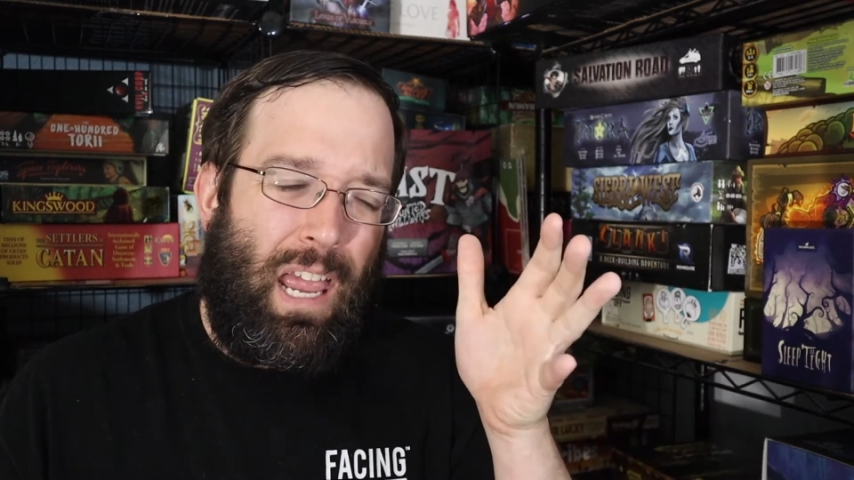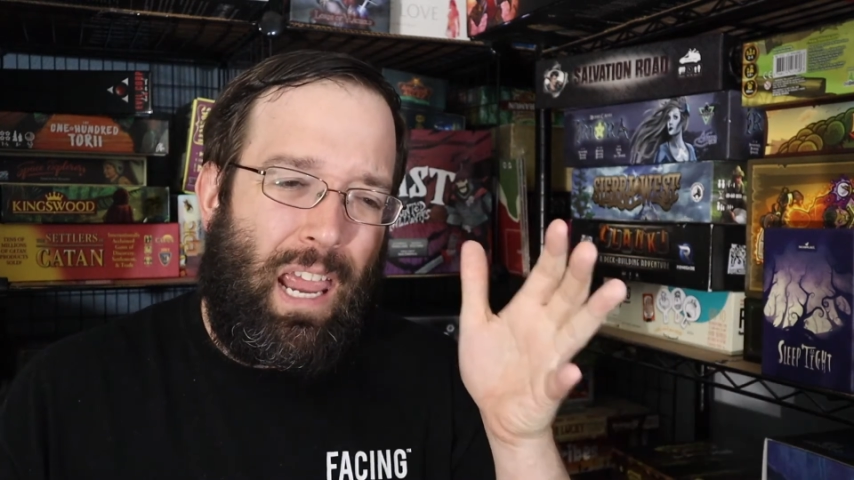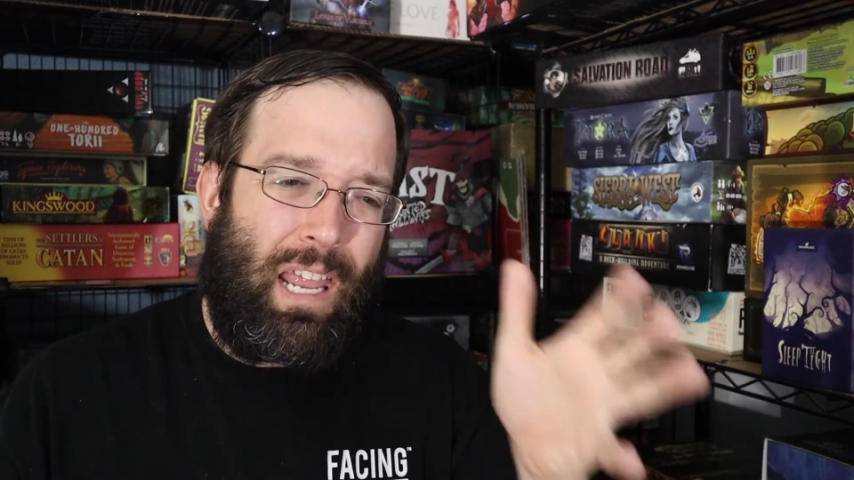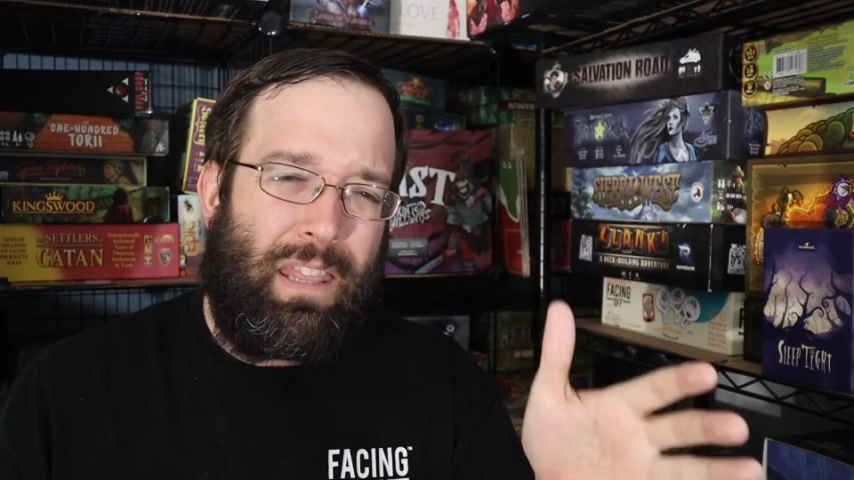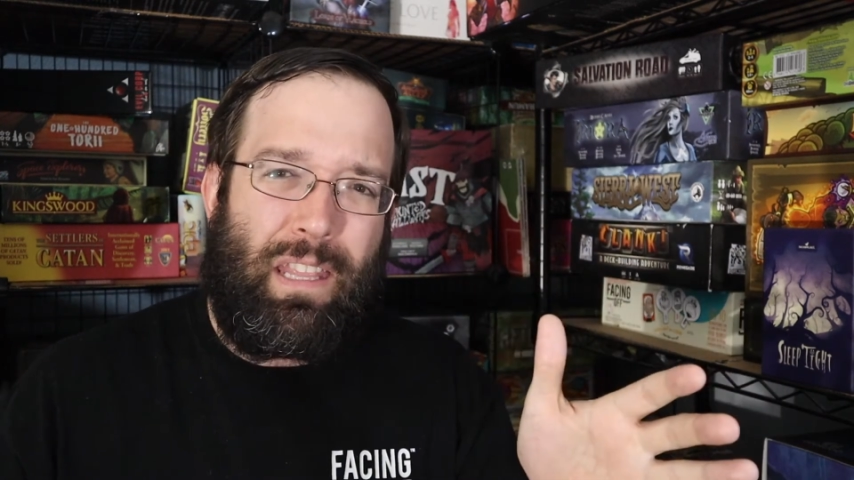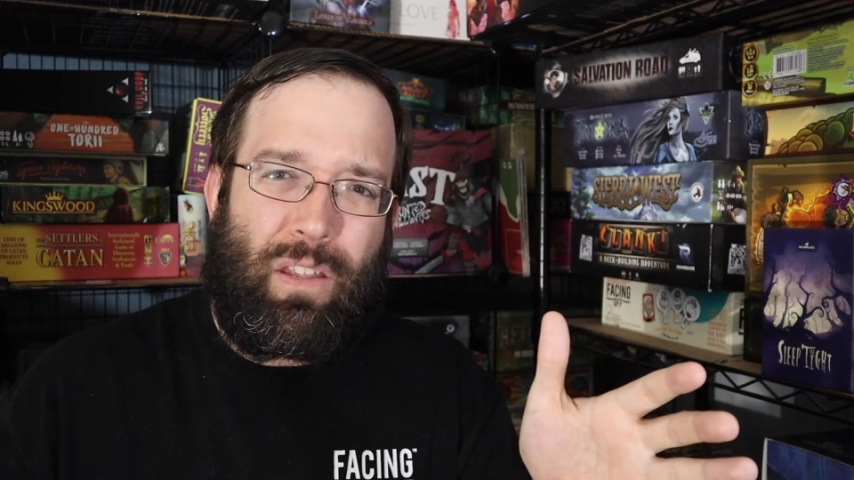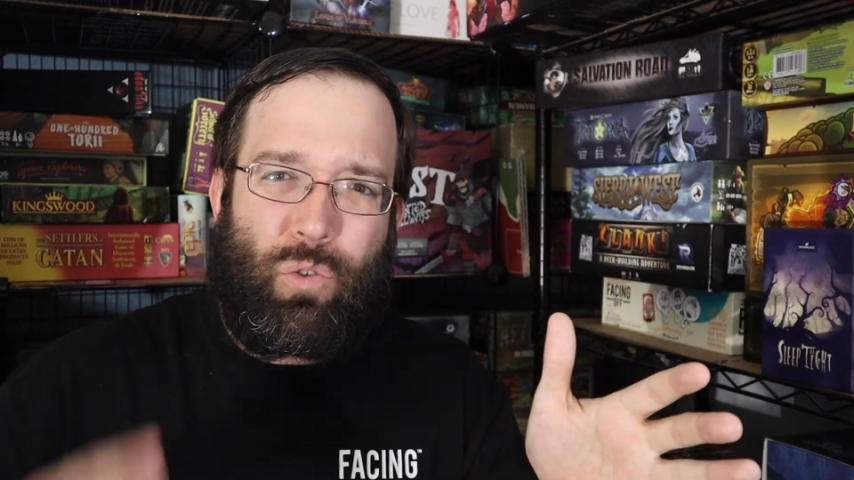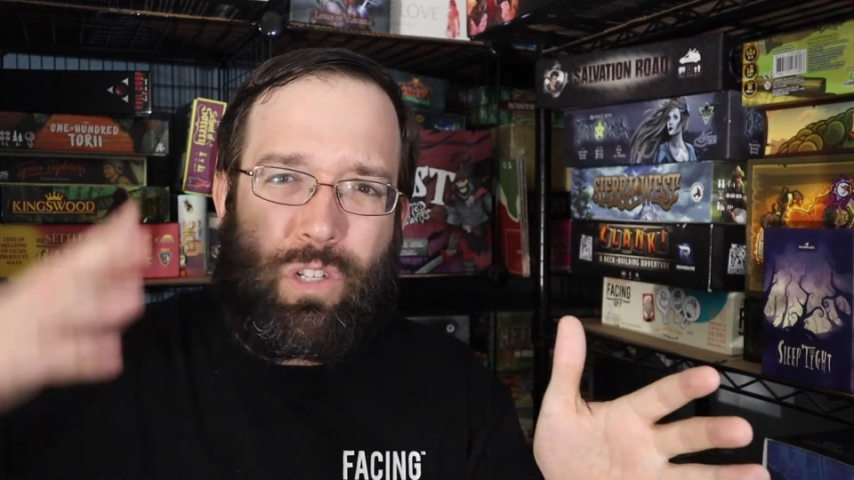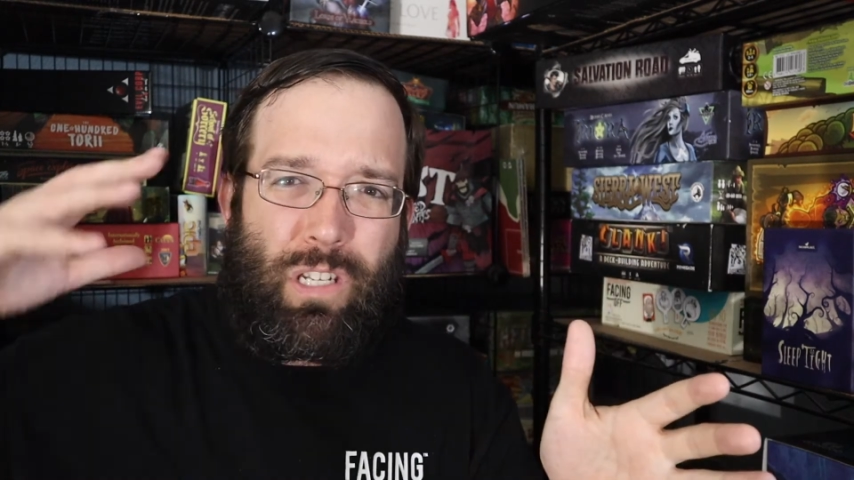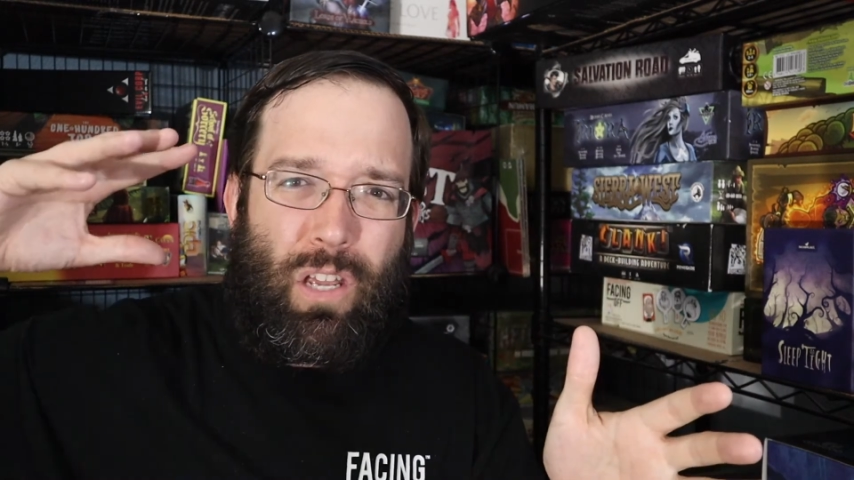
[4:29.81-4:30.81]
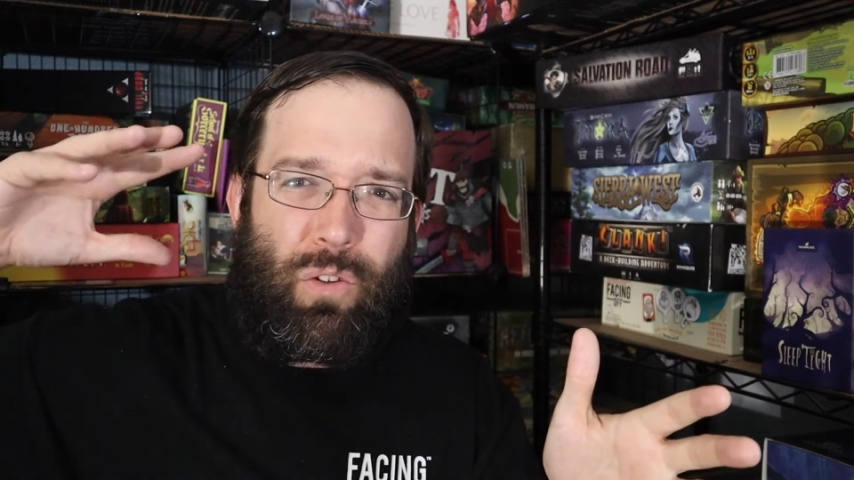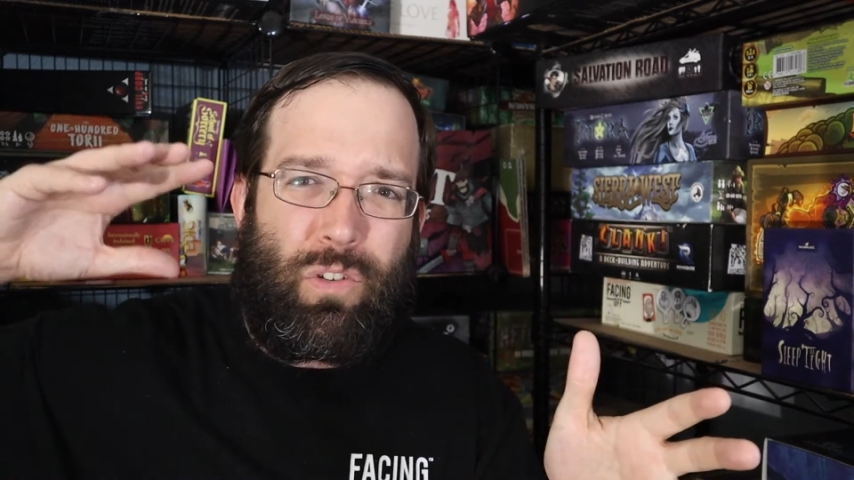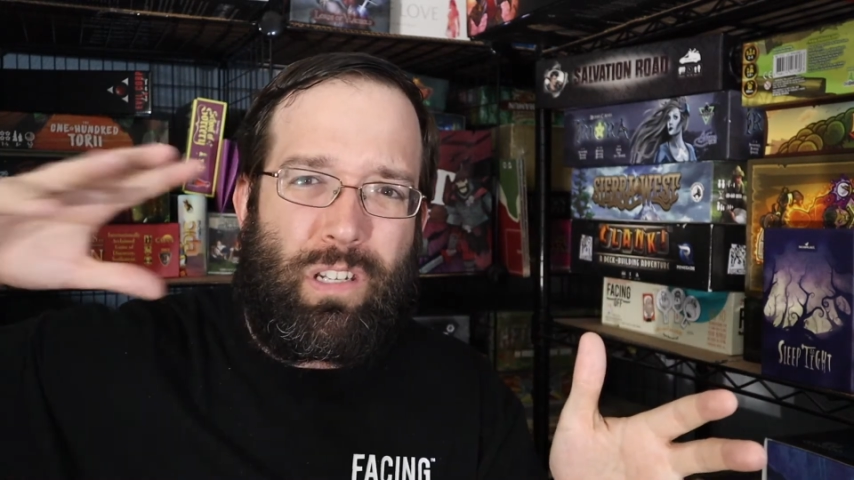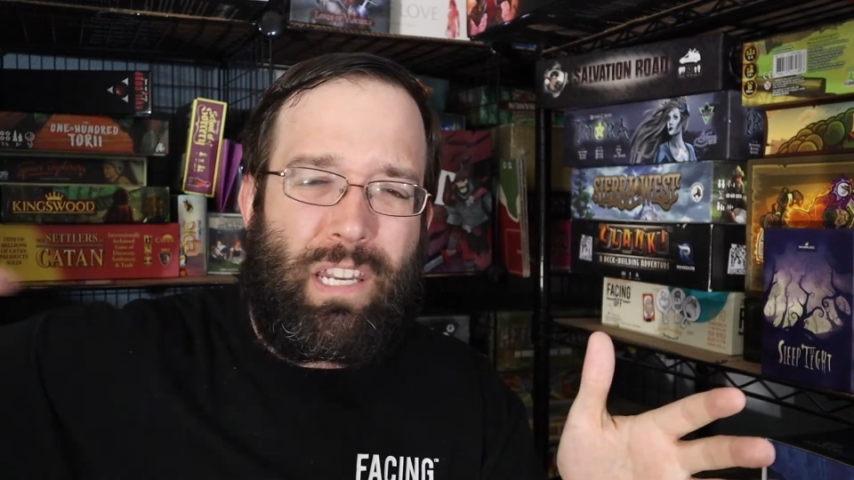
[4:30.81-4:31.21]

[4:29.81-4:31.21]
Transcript: and then there was this other